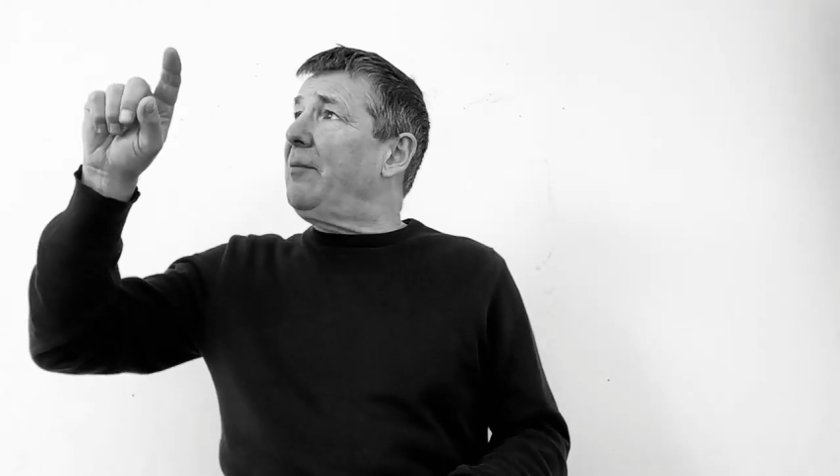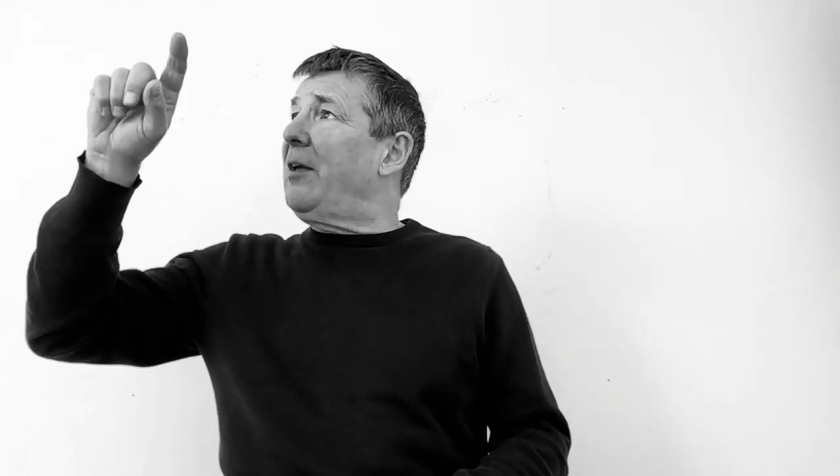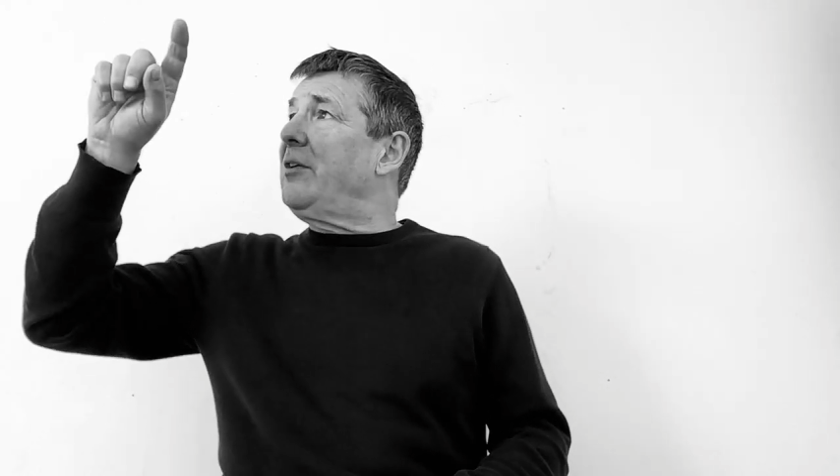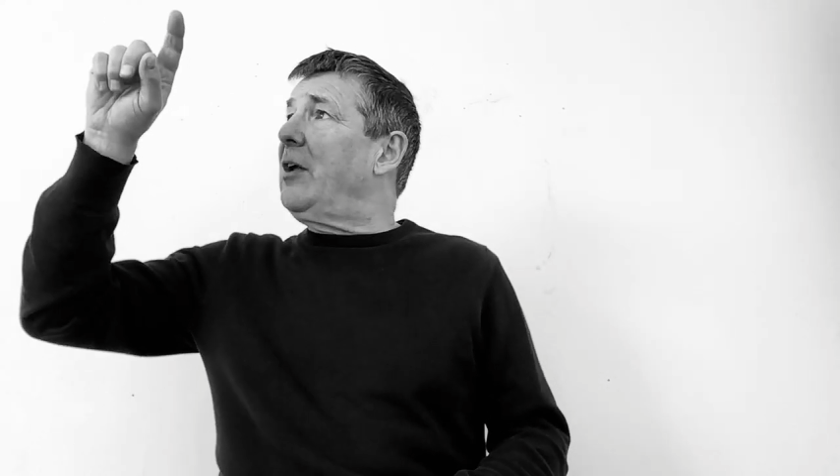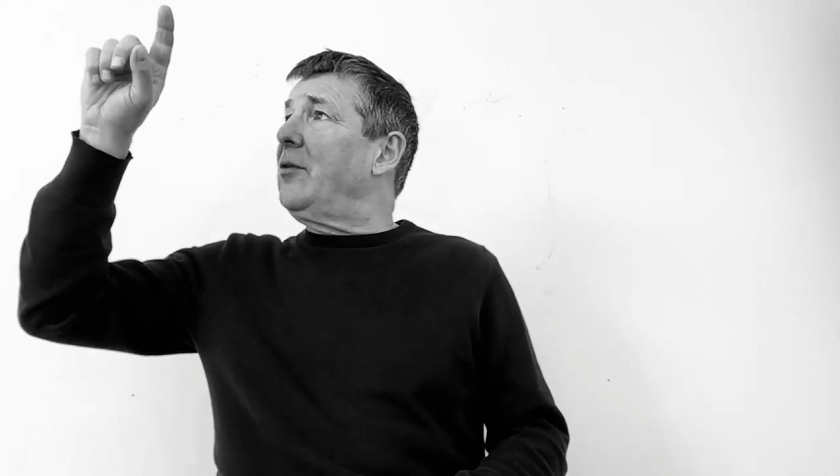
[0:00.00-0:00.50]

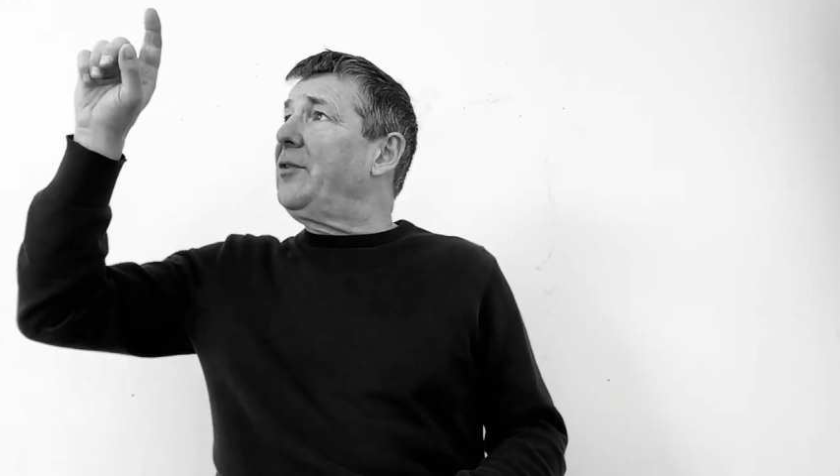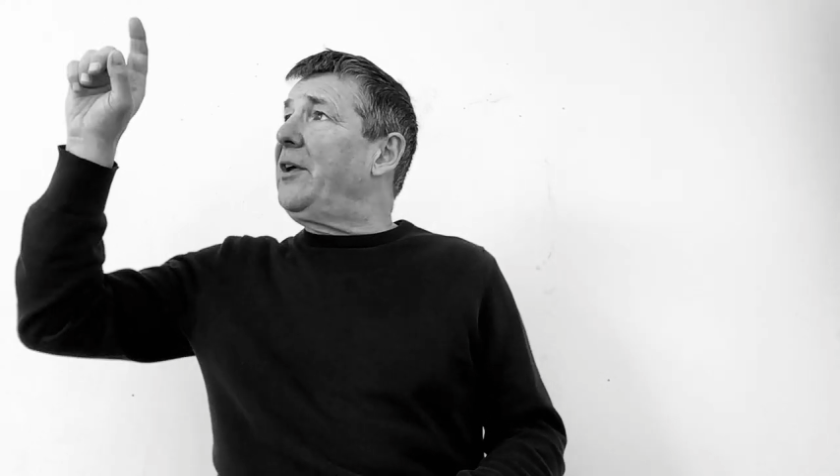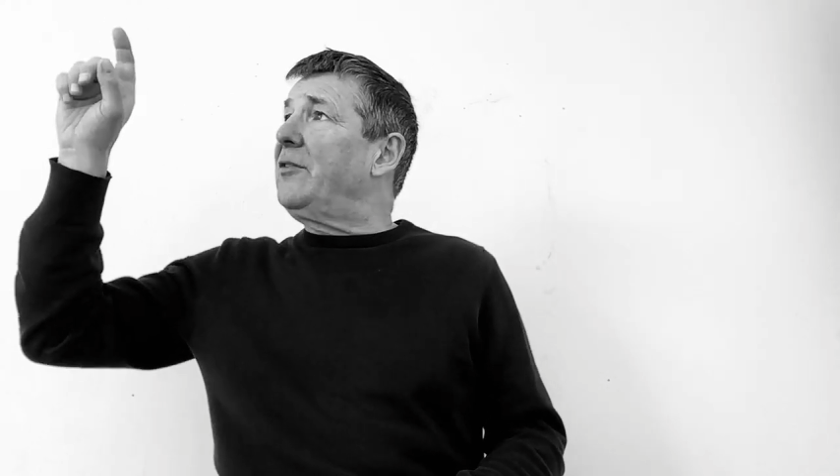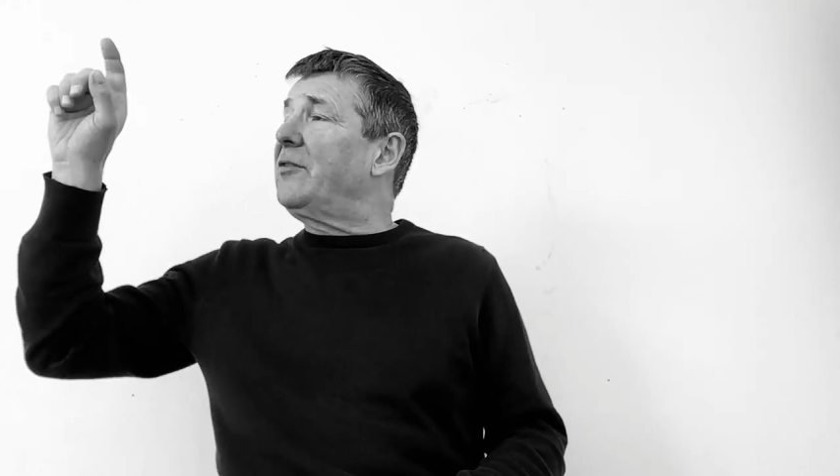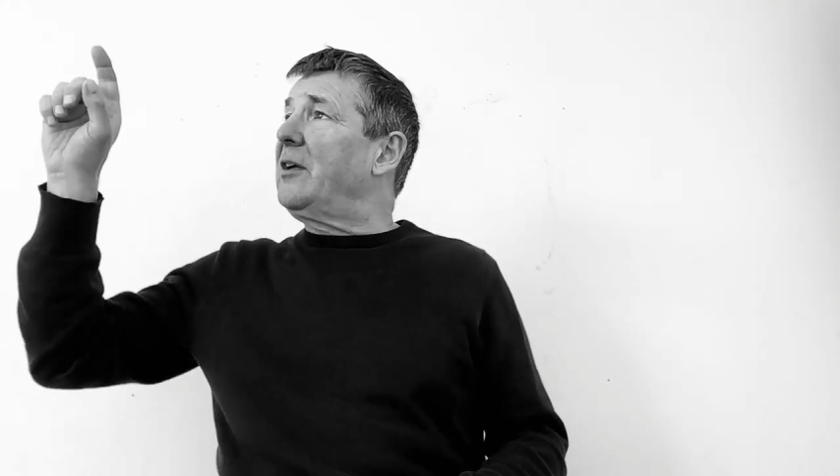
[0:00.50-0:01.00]
that yellow
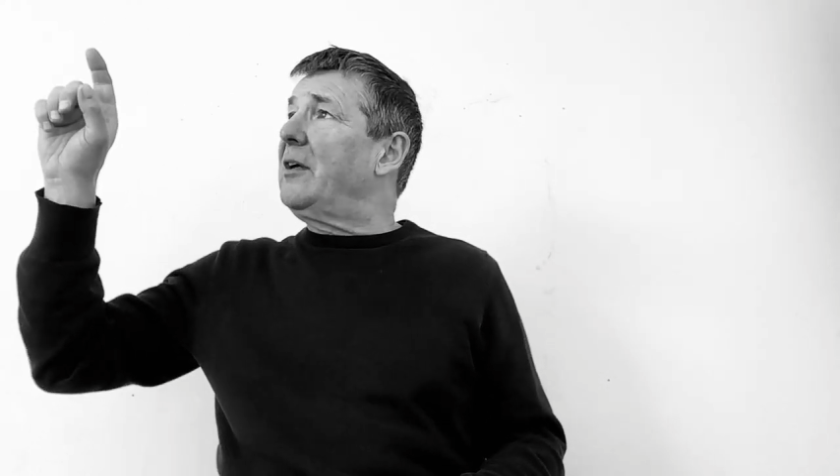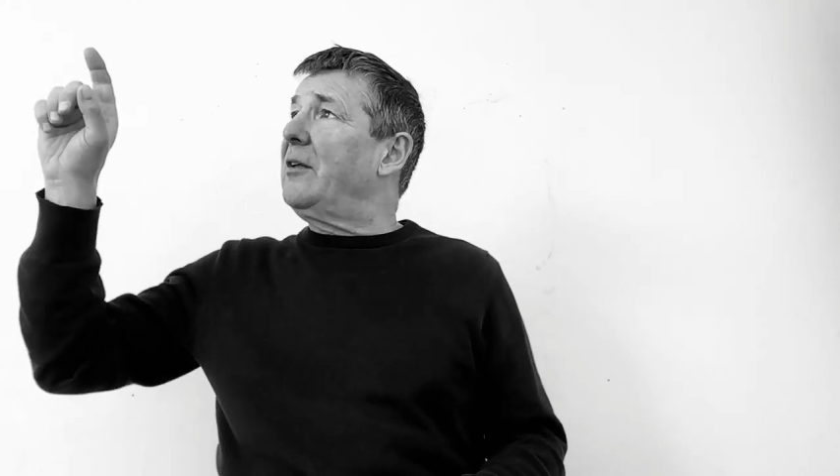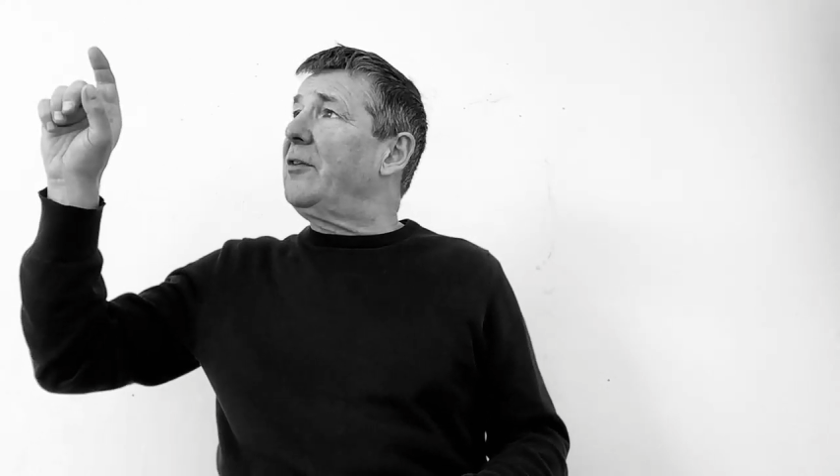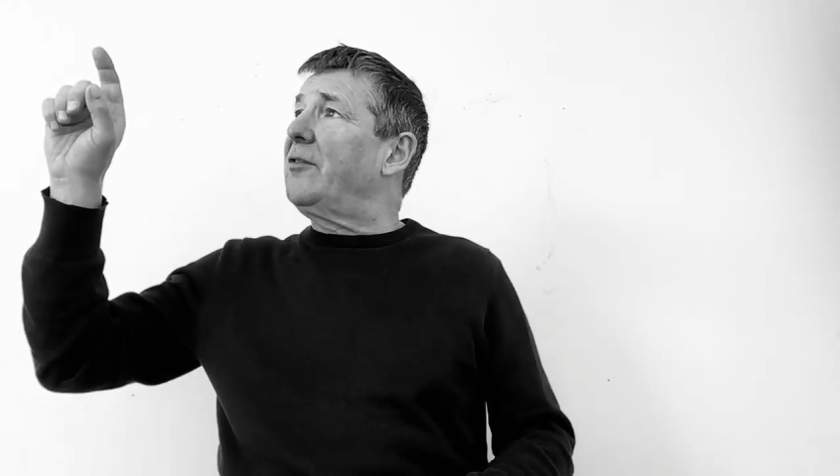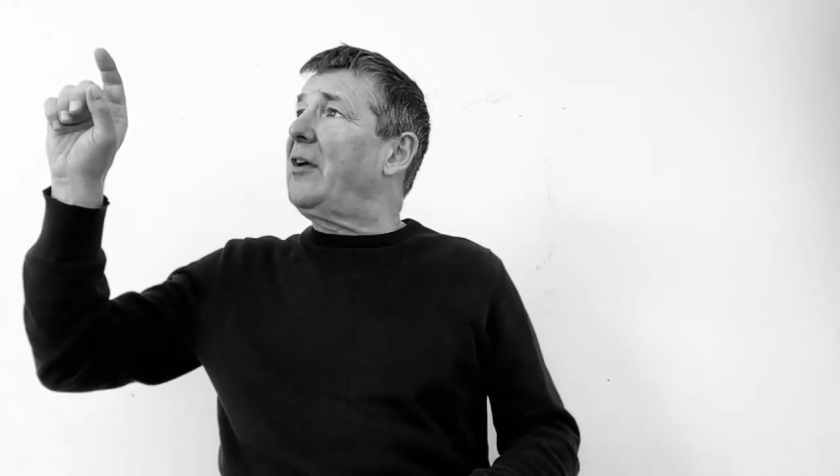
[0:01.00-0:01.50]
disk
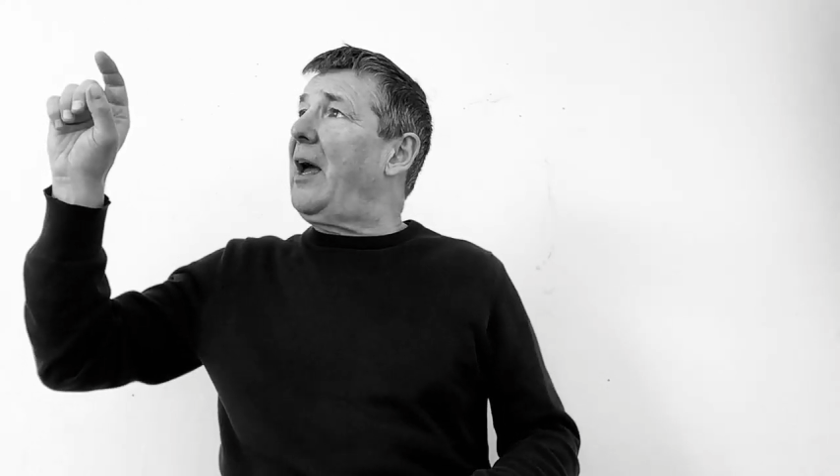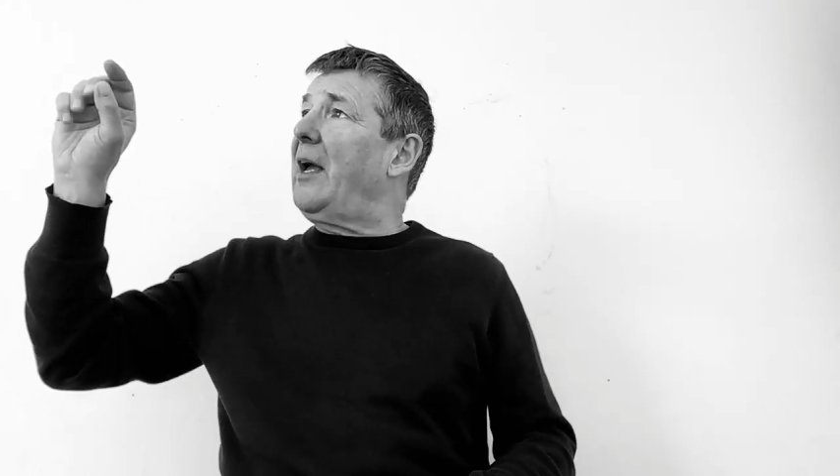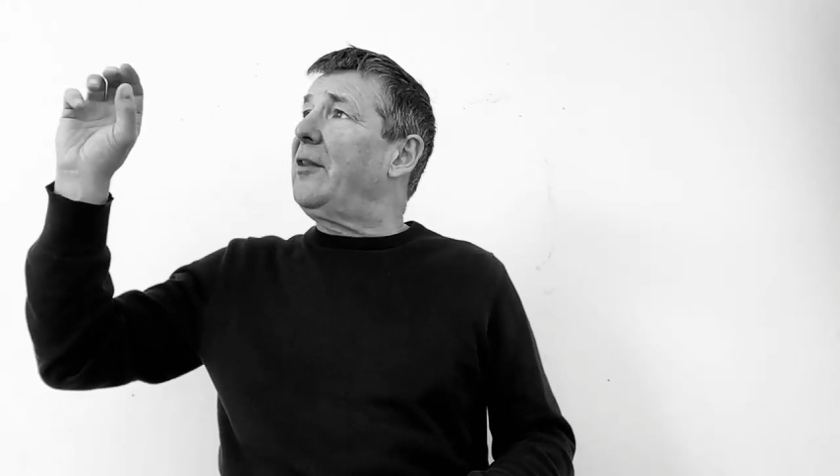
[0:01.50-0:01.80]
in the sky